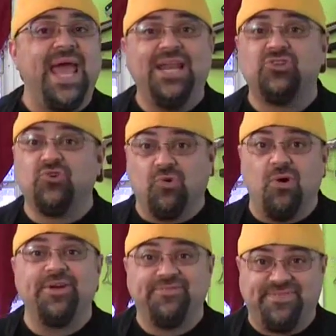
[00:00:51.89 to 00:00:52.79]
And it's
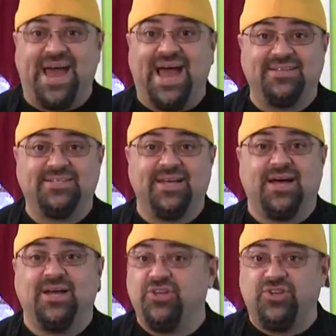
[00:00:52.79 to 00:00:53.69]
growing fast.
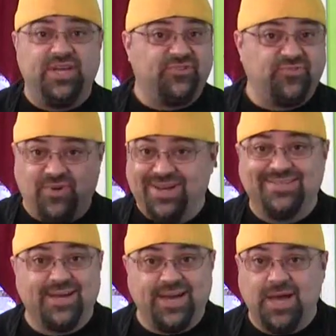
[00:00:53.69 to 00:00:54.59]
Uh, you, it's free to
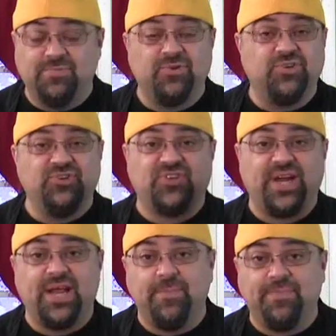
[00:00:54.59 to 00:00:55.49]
sign up, so just
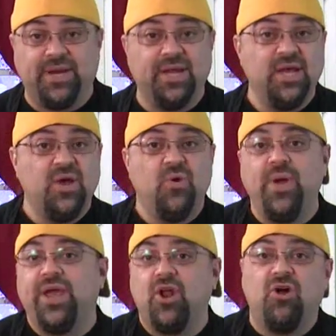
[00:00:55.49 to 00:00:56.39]
sign up and
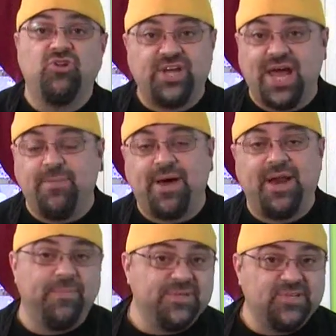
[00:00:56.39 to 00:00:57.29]
we can all chat
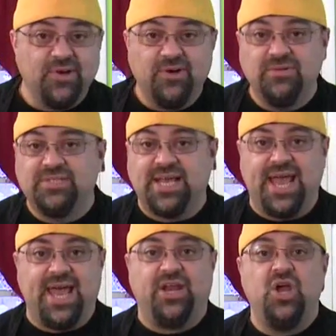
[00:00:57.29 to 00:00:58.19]
about episodes,
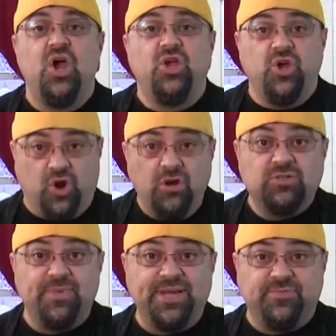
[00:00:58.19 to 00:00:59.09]
and you can
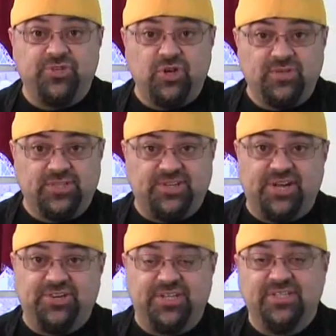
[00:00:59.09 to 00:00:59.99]
also make some show
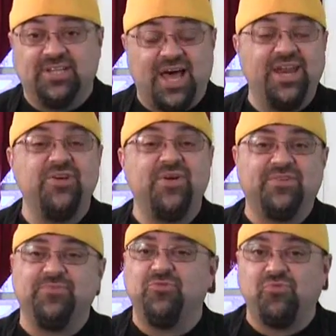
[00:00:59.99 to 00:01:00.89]
suggestions. A lot of you
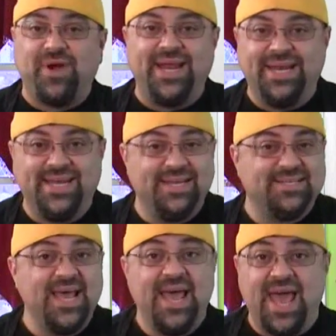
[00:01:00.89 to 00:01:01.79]
have some great
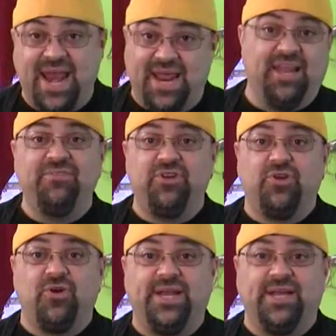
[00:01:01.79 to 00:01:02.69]
ideas, and I'd love to do
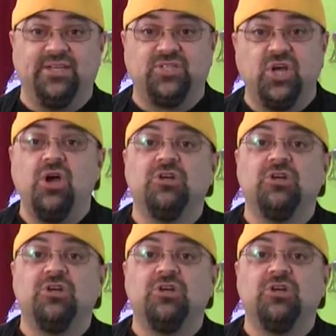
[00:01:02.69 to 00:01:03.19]
your ideas.